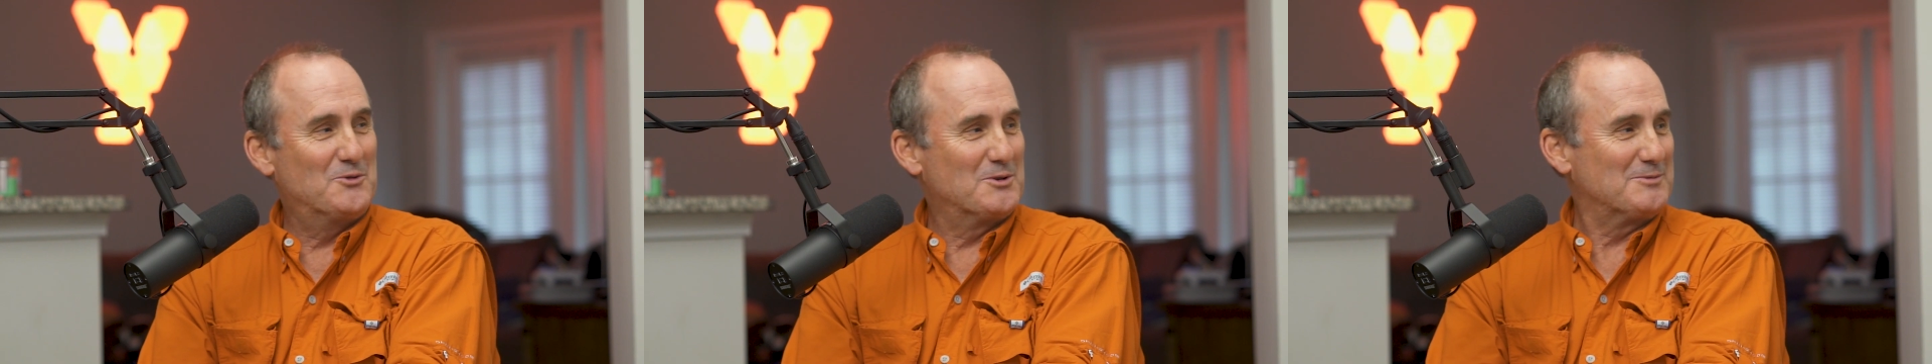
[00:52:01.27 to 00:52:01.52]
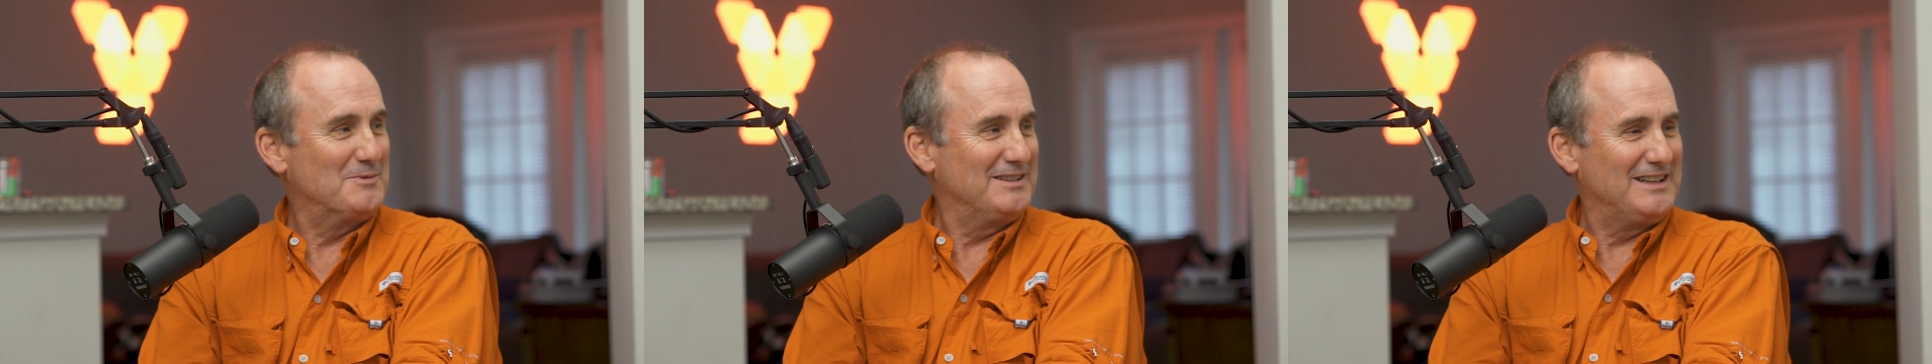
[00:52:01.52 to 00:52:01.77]

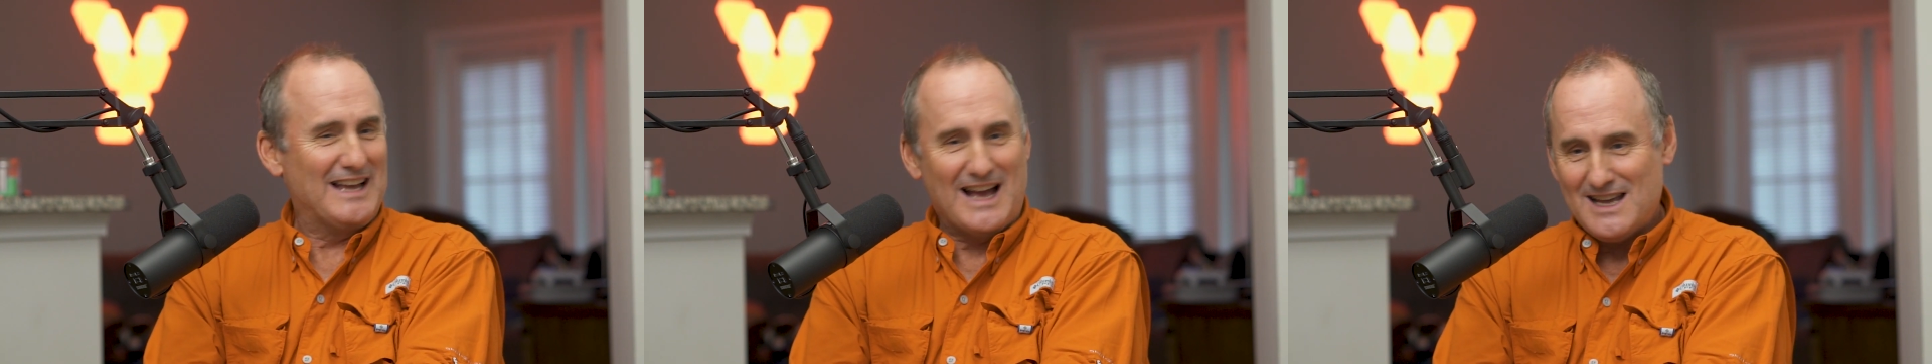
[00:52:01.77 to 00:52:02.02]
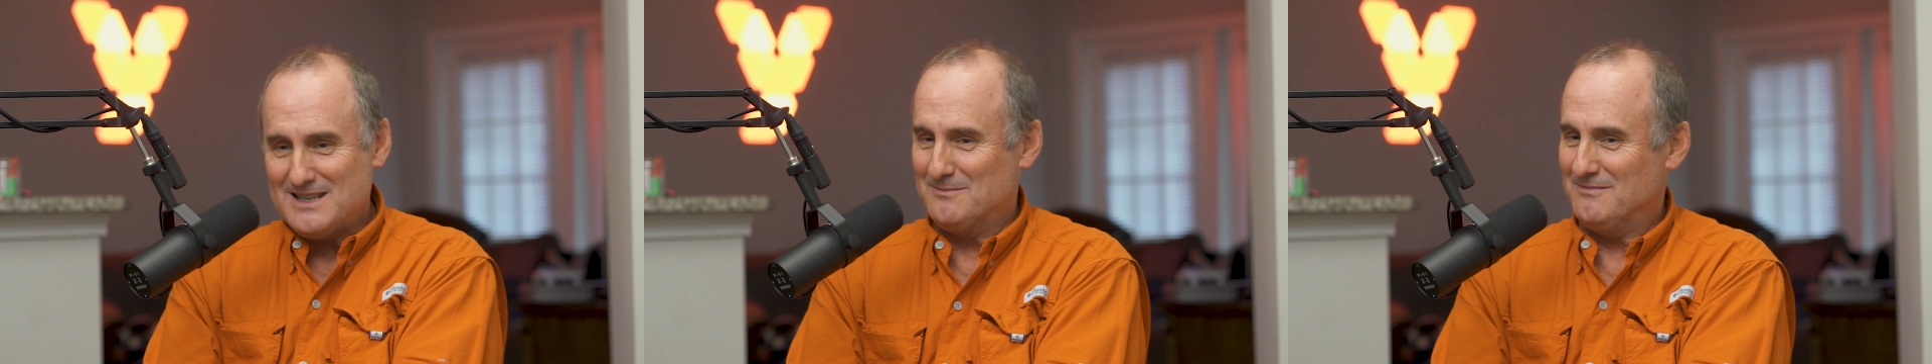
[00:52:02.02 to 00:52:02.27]
4th, I went,
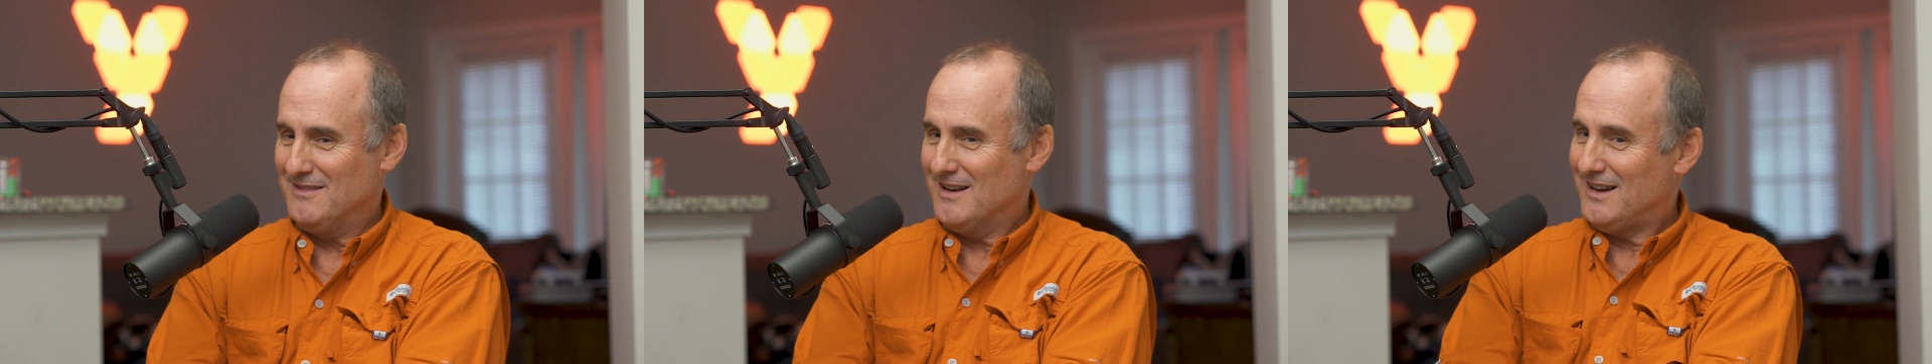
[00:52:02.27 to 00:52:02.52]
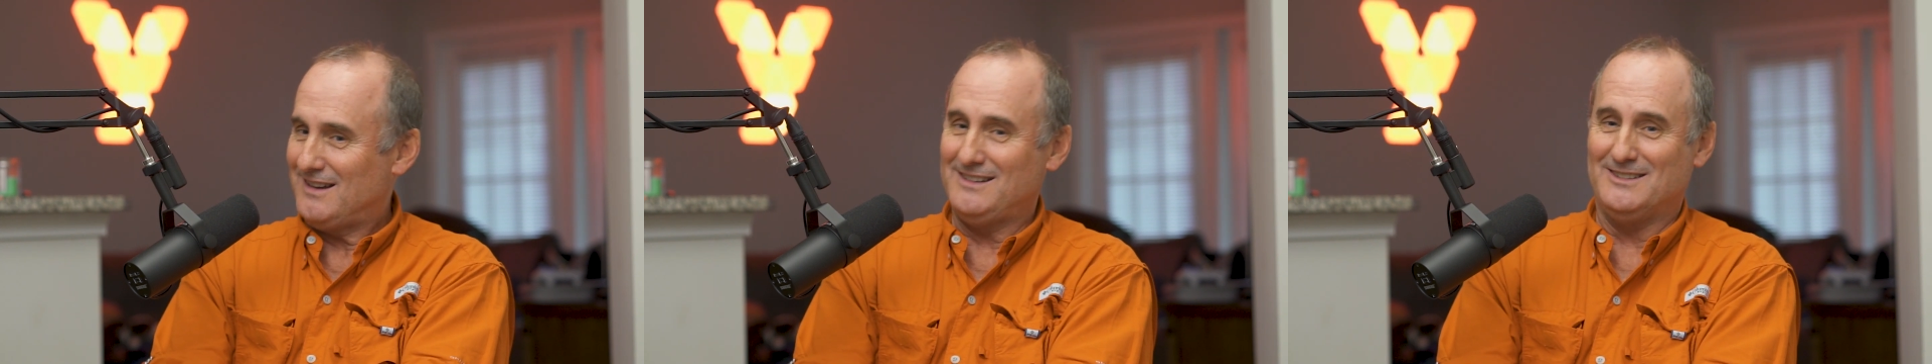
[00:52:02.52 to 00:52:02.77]
I am
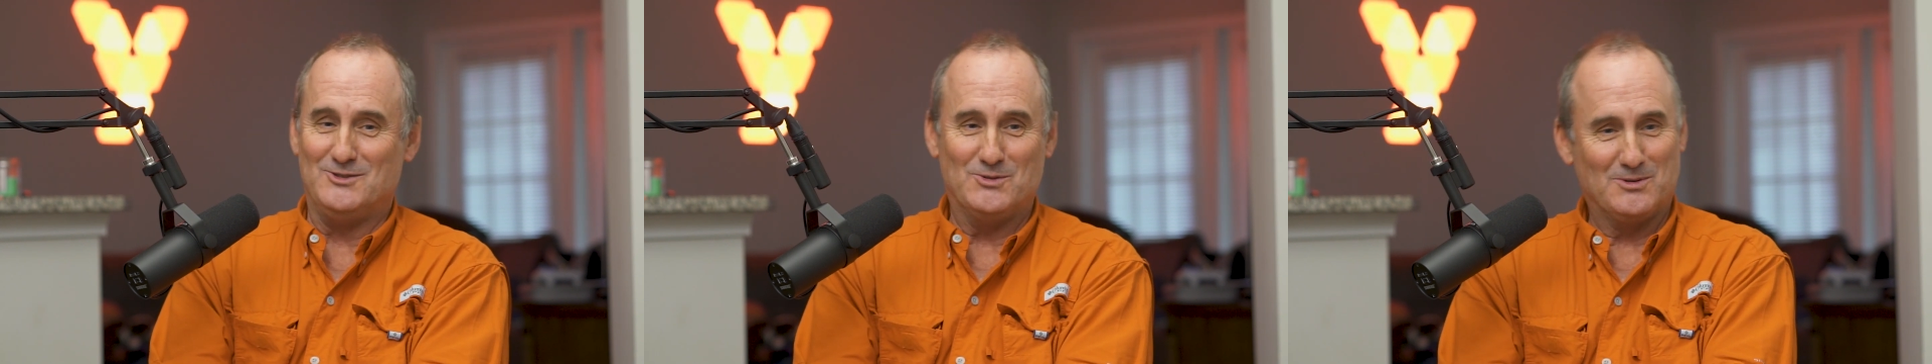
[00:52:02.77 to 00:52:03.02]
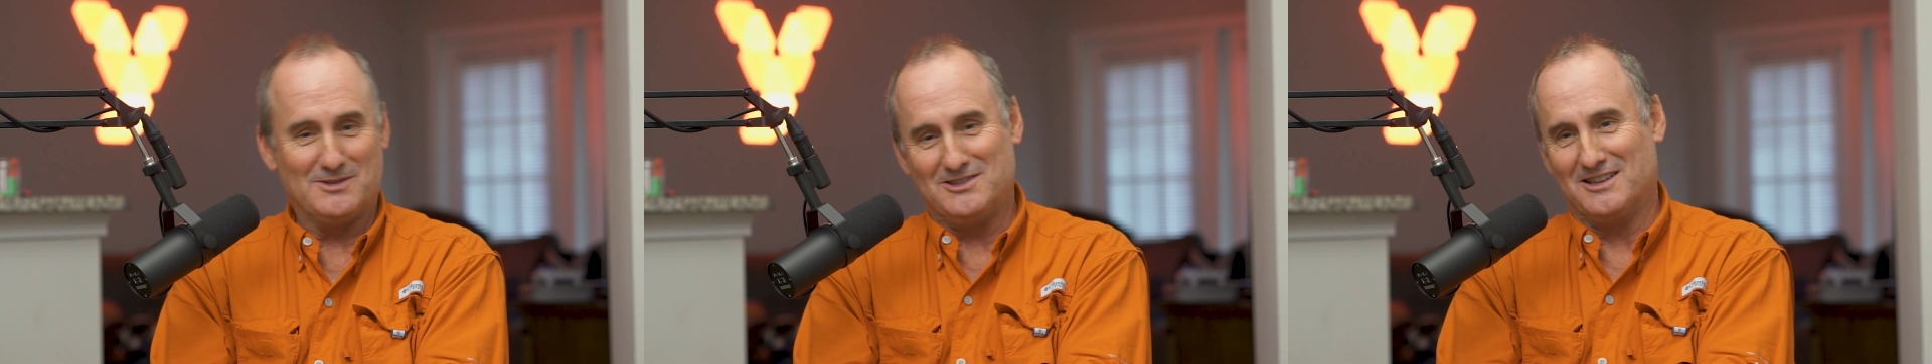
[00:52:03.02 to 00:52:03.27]
not in
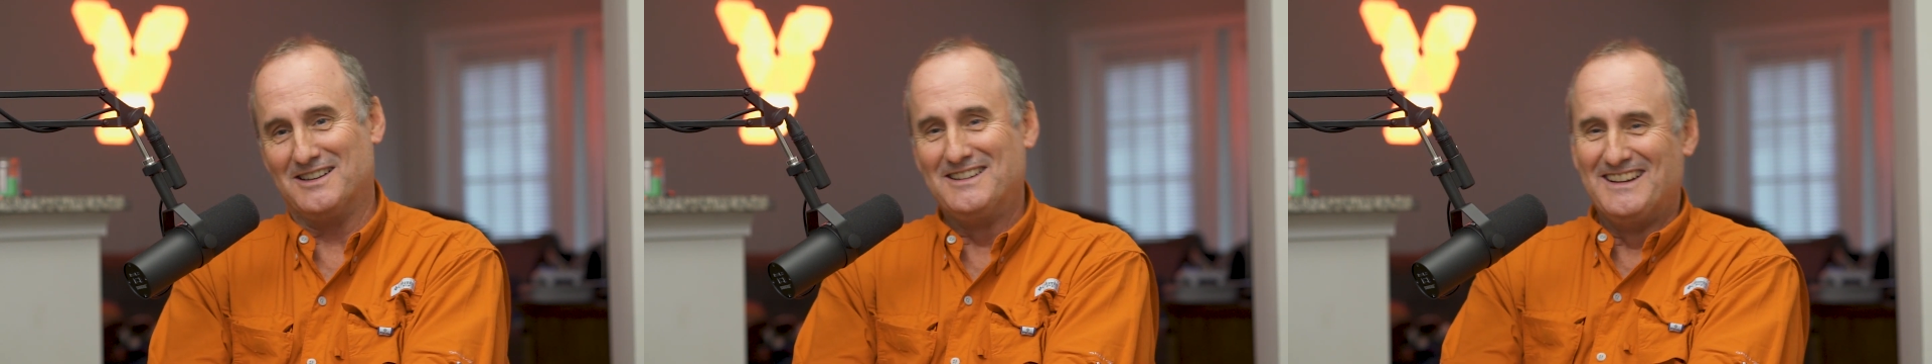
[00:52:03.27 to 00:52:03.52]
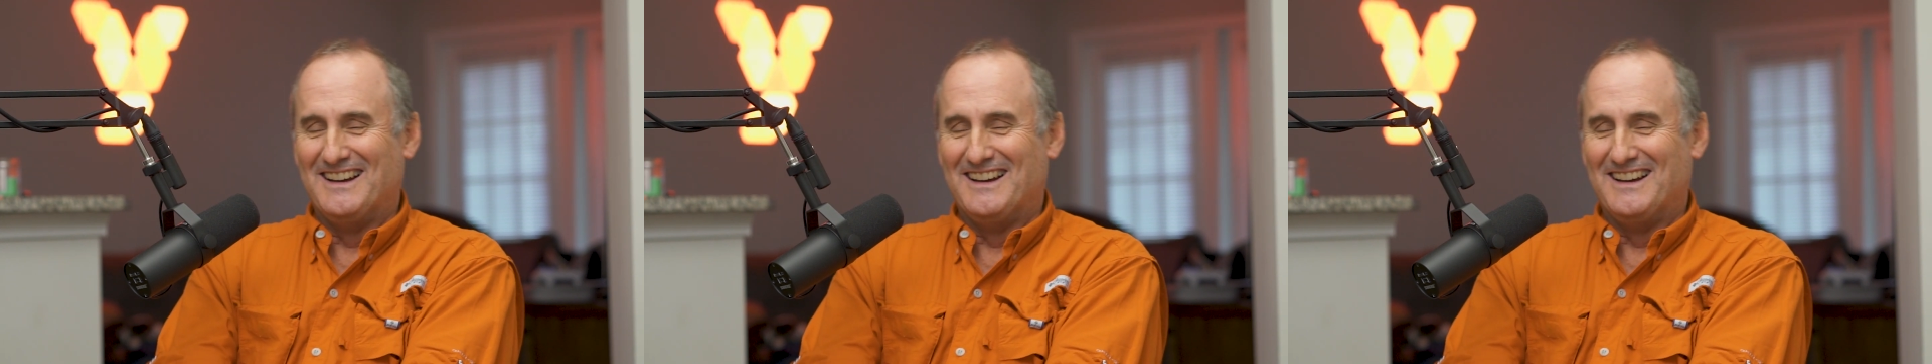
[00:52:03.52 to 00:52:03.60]
Georgia.